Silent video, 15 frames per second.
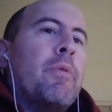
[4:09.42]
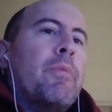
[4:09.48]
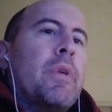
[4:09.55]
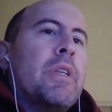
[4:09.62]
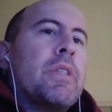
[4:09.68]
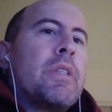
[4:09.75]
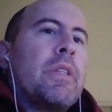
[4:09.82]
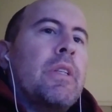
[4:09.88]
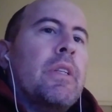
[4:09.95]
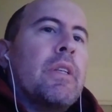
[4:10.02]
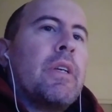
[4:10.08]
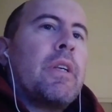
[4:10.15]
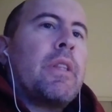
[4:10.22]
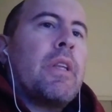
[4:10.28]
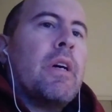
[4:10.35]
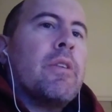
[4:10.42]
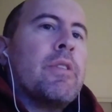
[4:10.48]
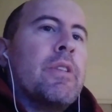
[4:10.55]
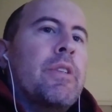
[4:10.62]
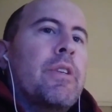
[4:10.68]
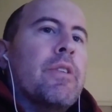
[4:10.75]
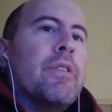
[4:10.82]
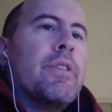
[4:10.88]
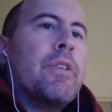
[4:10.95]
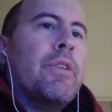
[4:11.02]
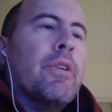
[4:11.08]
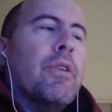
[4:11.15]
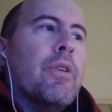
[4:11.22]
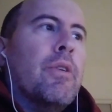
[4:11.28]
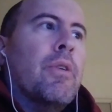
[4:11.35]
basically like 1,000 years
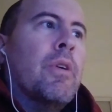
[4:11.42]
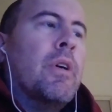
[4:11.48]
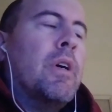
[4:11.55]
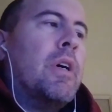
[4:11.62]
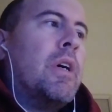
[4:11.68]
ago.